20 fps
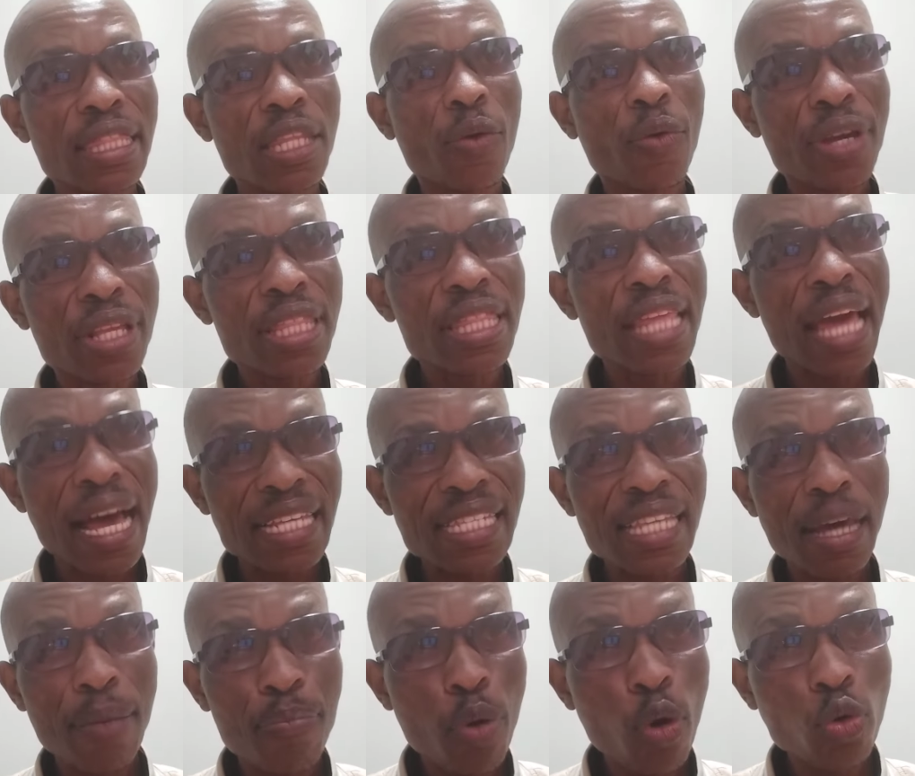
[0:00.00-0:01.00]
they are
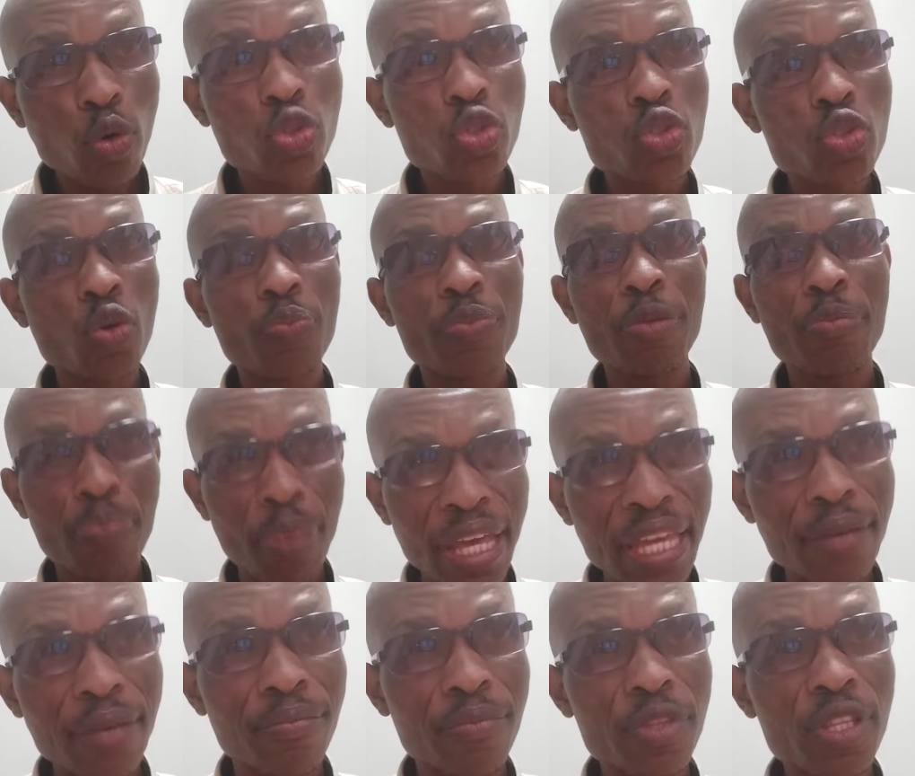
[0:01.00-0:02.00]
supposed to be
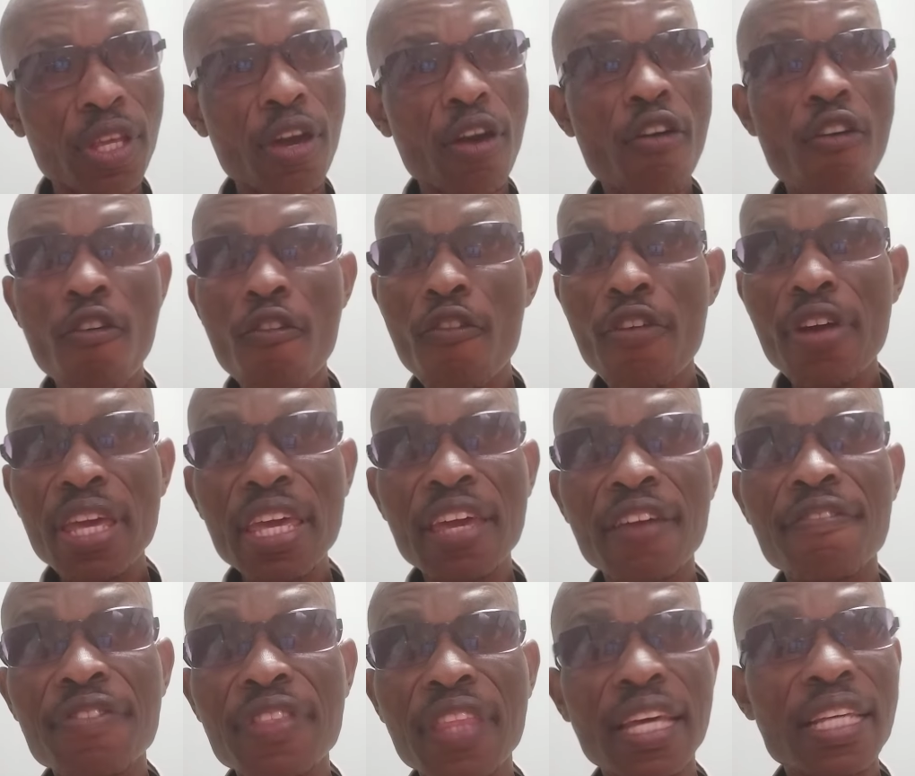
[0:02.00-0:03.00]
blamed
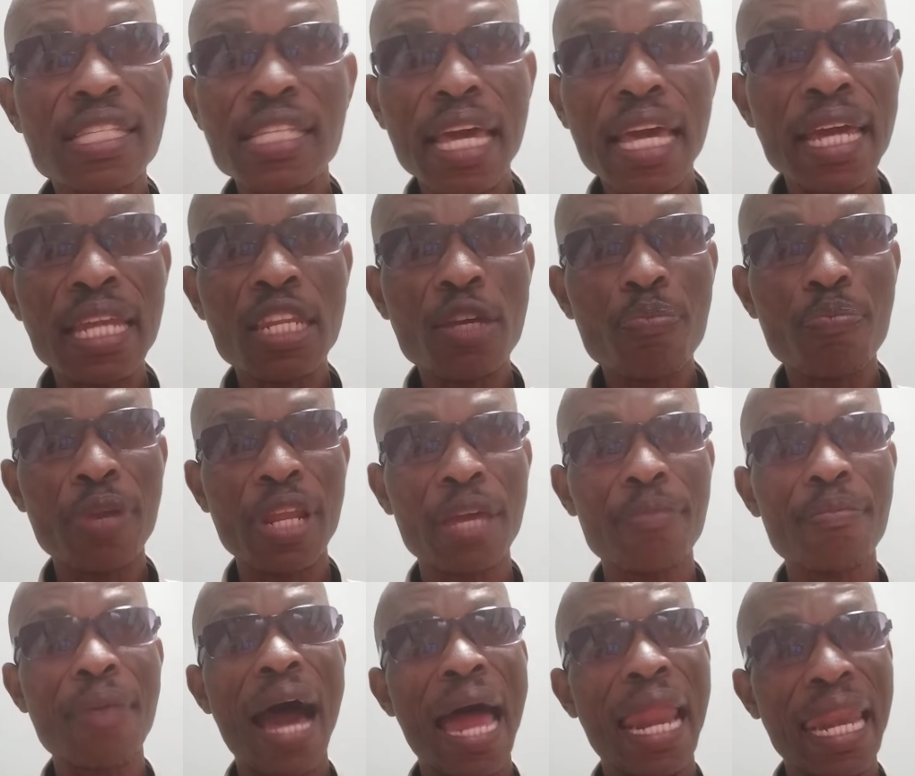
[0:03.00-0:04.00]
if there's any
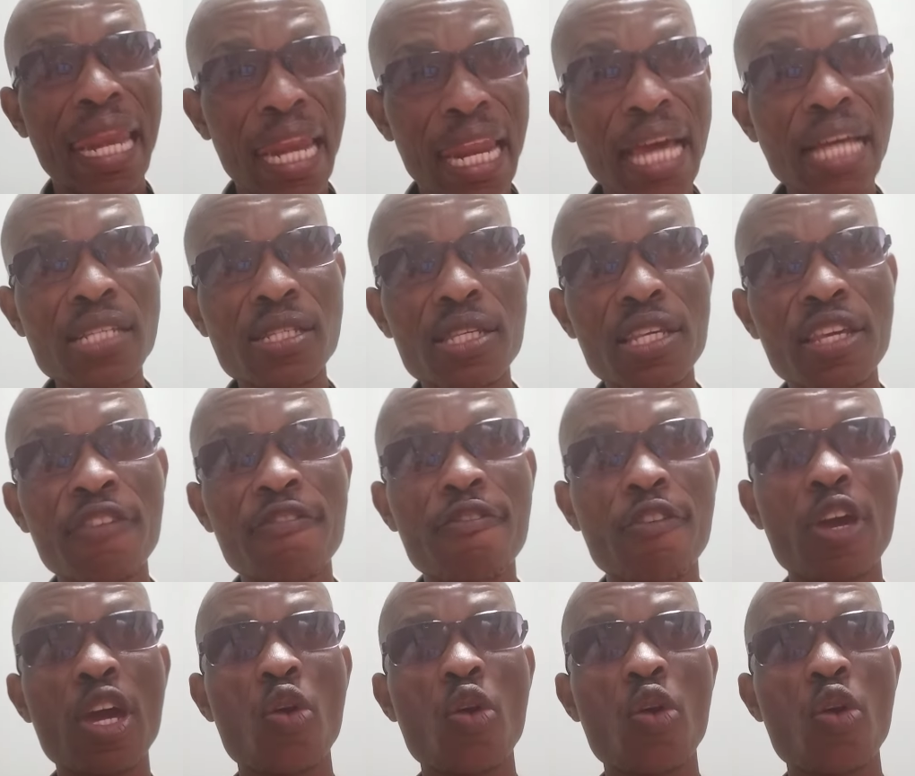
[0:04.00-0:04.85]
blame, unless if